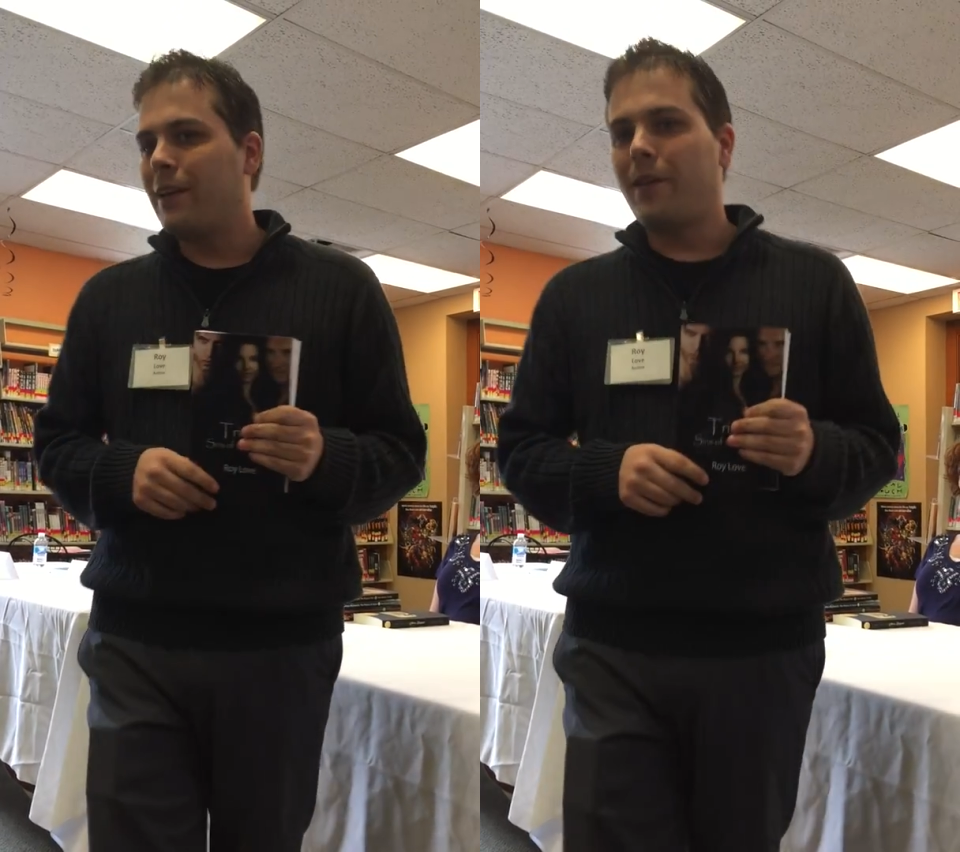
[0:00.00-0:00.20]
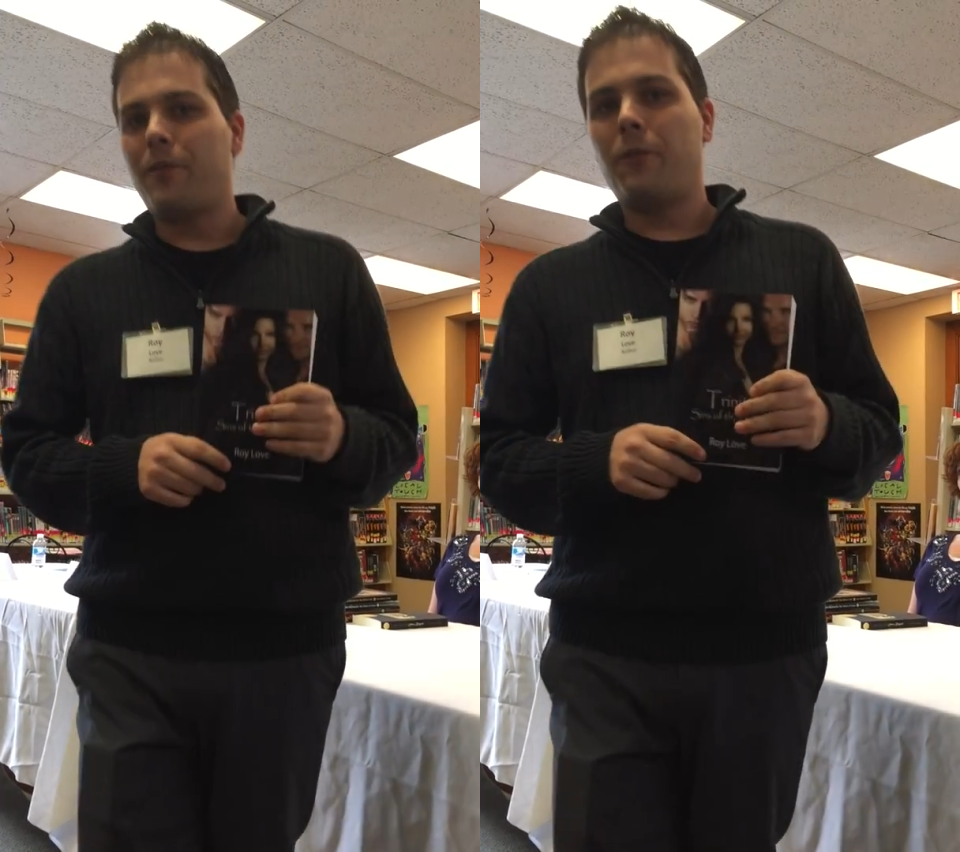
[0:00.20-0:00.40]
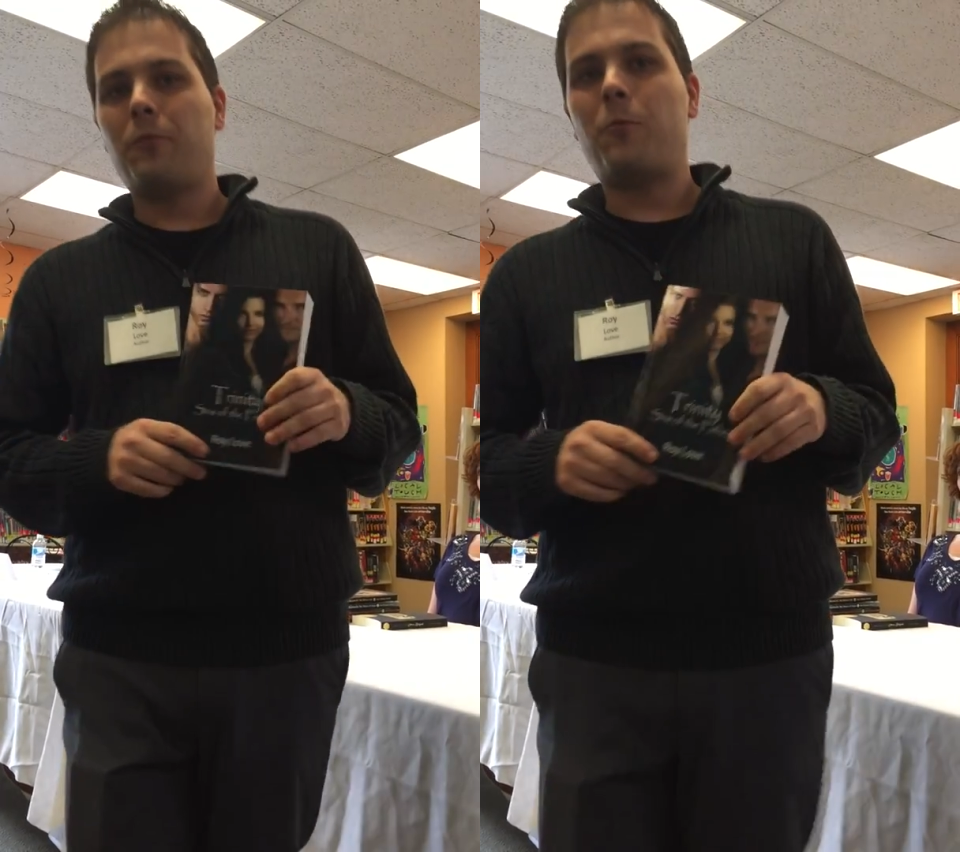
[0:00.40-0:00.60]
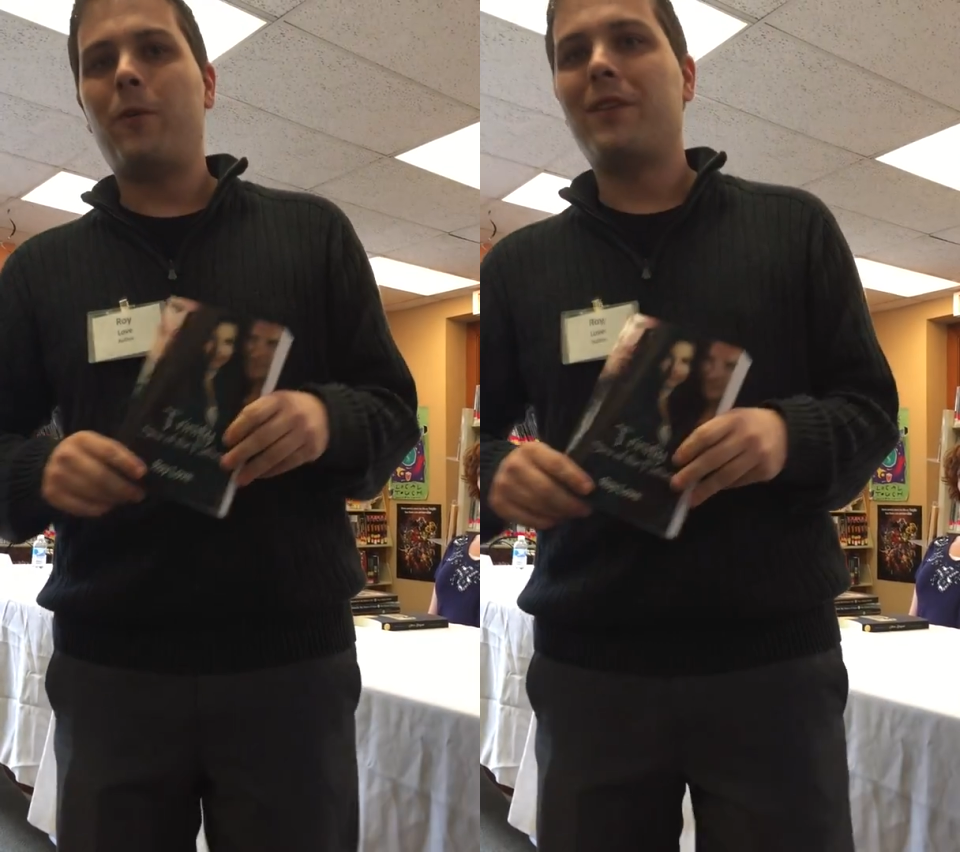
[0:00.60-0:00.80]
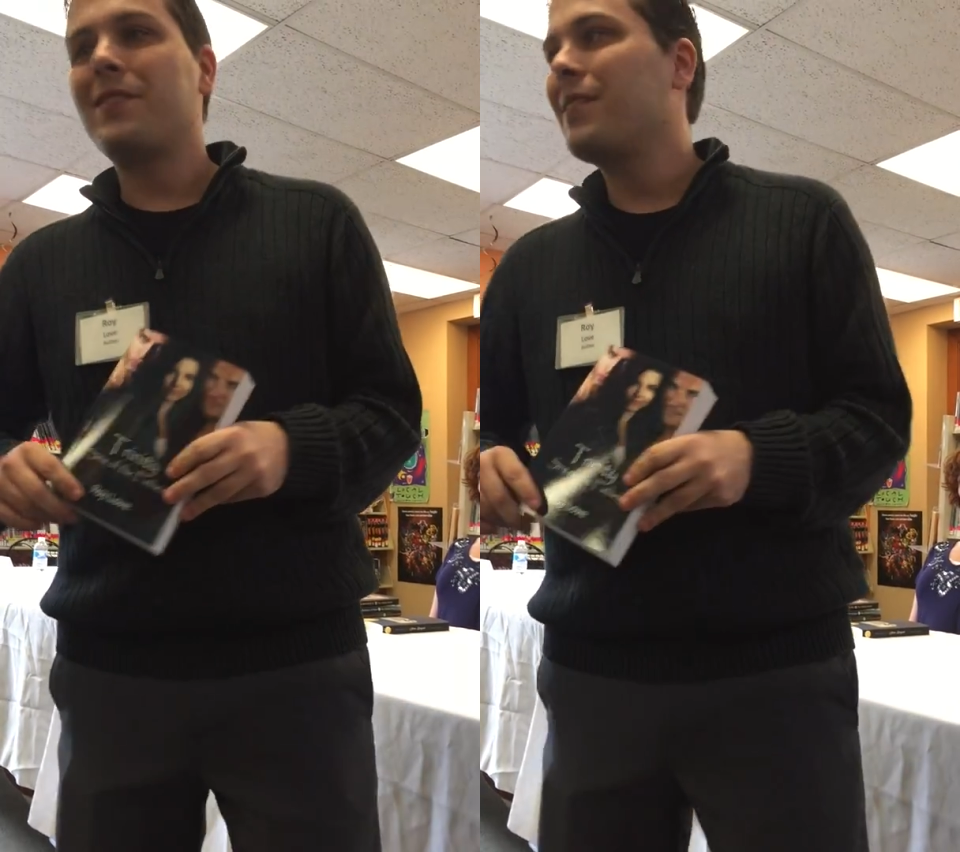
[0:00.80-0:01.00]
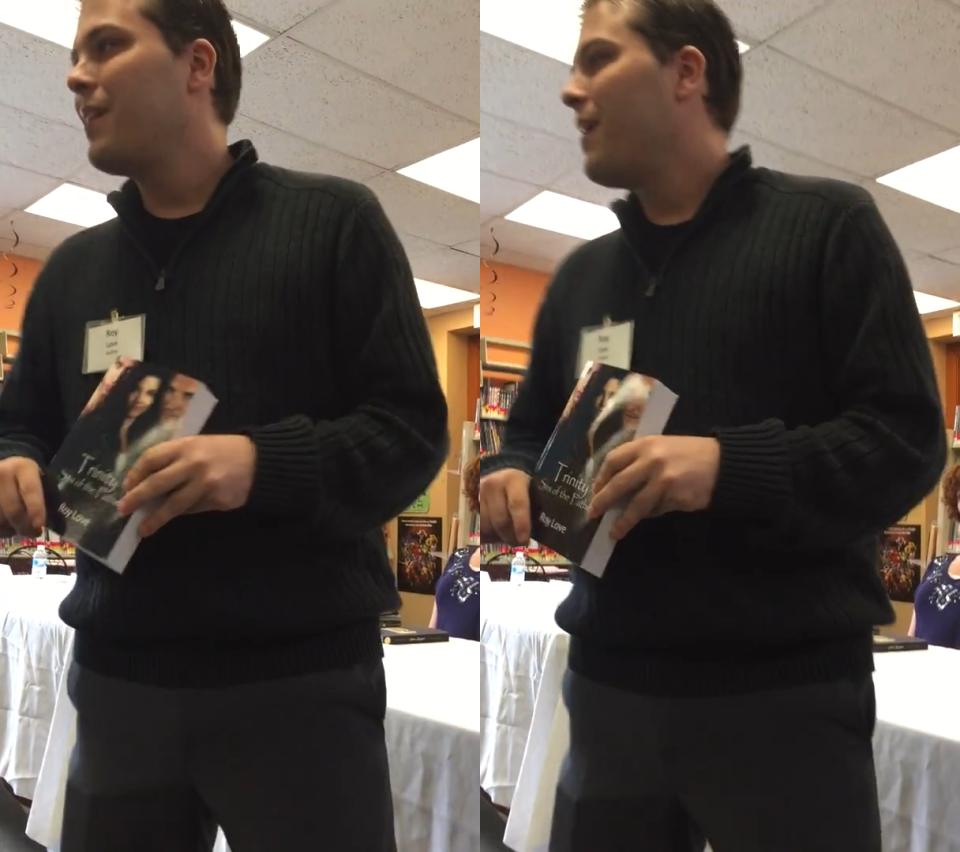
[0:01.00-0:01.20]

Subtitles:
any of those points.